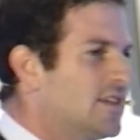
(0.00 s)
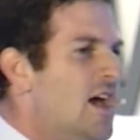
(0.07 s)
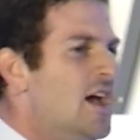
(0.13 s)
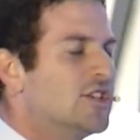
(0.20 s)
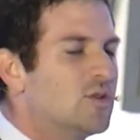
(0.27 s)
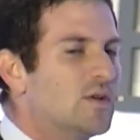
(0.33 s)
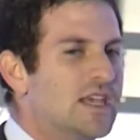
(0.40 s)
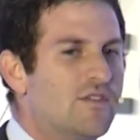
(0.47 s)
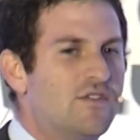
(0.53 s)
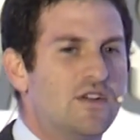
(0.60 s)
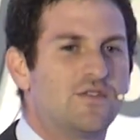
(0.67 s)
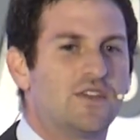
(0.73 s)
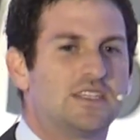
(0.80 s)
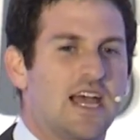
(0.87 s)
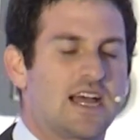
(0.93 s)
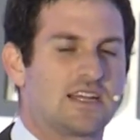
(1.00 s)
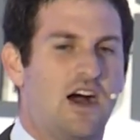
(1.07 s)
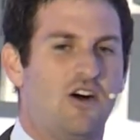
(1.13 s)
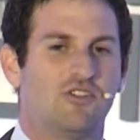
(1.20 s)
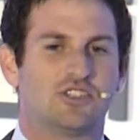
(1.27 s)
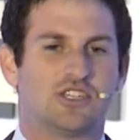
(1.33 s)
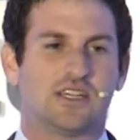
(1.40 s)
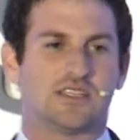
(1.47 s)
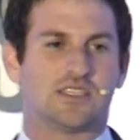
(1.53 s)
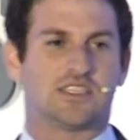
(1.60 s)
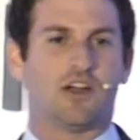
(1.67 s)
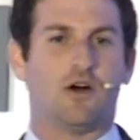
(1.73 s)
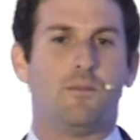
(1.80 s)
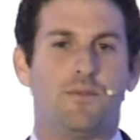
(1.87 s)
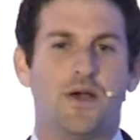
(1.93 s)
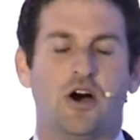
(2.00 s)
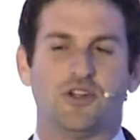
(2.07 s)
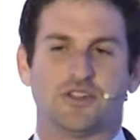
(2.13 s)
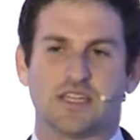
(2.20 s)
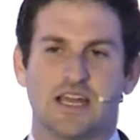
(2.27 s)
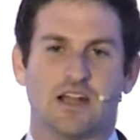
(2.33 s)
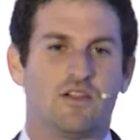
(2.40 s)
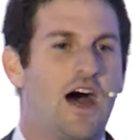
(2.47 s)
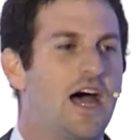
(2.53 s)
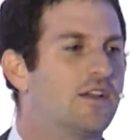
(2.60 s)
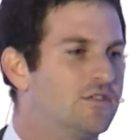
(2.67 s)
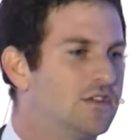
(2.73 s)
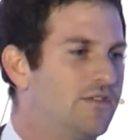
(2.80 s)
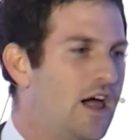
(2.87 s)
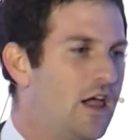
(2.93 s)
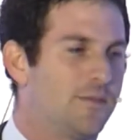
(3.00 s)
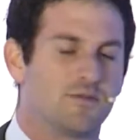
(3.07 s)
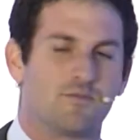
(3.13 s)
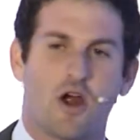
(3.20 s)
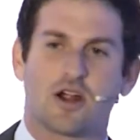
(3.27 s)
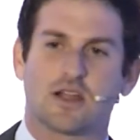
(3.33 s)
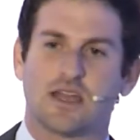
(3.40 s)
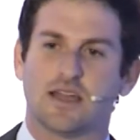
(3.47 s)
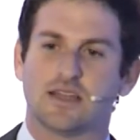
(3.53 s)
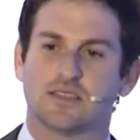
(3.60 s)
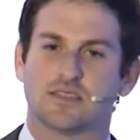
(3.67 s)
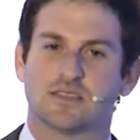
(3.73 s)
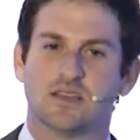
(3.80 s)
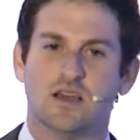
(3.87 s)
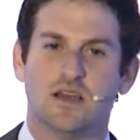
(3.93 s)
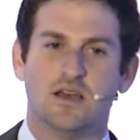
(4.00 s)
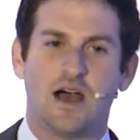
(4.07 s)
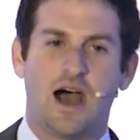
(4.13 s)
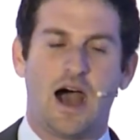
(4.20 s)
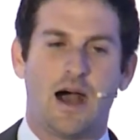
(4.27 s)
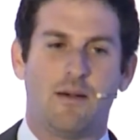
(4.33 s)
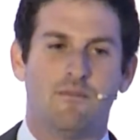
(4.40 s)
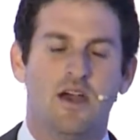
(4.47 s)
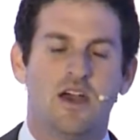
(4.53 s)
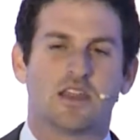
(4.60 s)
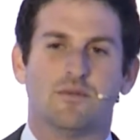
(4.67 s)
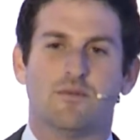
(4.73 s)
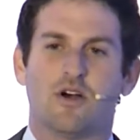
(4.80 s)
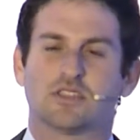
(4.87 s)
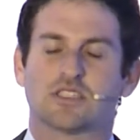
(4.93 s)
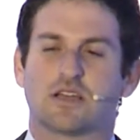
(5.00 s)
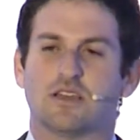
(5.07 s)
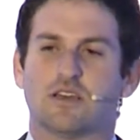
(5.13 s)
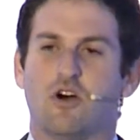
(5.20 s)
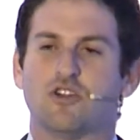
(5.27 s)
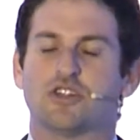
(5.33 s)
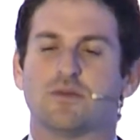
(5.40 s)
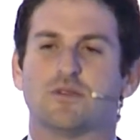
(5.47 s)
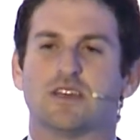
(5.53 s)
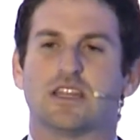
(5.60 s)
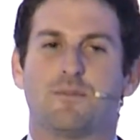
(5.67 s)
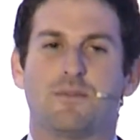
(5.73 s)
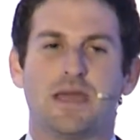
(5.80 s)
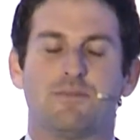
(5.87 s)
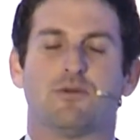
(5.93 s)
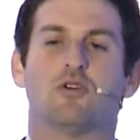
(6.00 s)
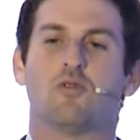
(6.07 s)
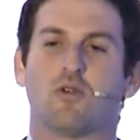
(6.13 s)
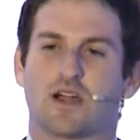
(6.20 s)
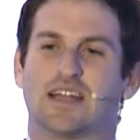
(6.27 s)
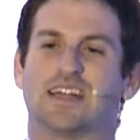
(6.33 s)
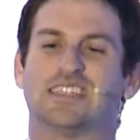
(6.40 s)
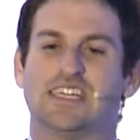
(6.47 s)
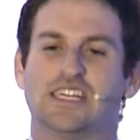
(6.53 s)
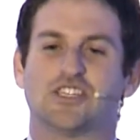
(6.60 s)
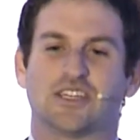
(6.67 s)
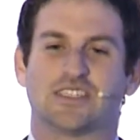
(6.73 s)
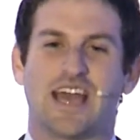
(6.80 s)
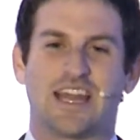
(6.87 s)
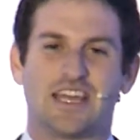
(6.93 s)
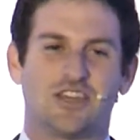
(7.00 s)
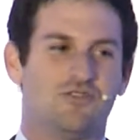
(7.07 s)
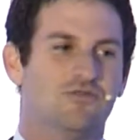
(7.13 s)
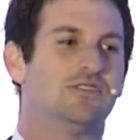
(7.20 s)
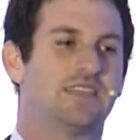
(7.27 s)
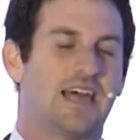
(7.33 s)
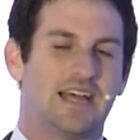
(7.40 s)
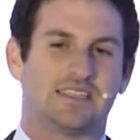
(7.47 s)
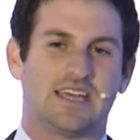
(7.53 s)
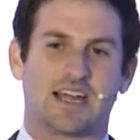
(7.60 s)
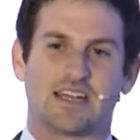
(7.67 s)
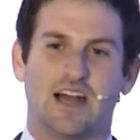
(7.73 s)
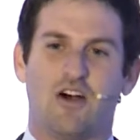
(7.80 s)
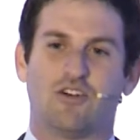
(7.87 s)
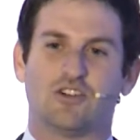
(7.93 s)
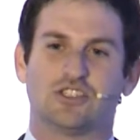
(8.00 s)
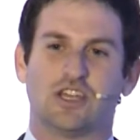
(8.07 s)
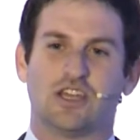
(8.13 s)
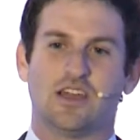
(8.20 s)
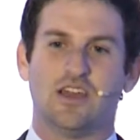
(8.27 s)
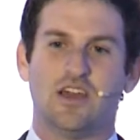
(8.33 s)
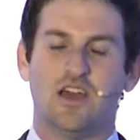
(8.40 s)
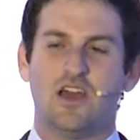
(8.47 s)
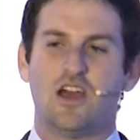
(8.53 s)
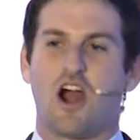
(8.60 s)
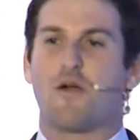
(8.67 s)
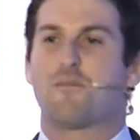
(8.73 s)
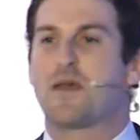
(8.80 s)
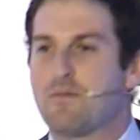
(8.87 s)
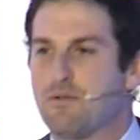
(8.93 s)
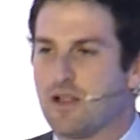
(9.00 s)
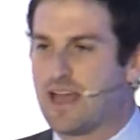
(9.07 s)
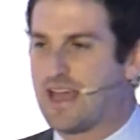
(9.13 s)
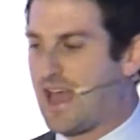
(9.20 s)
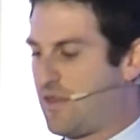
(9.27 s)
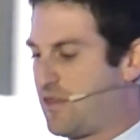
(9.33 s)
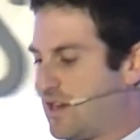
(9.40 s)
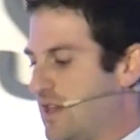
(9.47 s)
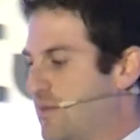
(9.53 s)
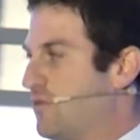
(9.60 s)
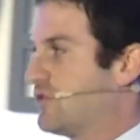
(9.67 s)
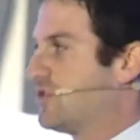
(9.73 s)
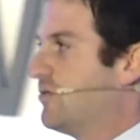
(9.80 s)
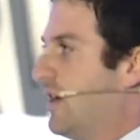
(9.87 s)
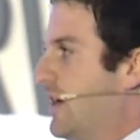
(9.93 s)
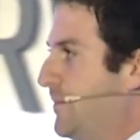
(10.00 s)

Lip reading: So even if the technology is still built in a lot of developed markets, ultimately the people who are going to teach us how to use that technology are people like Anthony Mutua.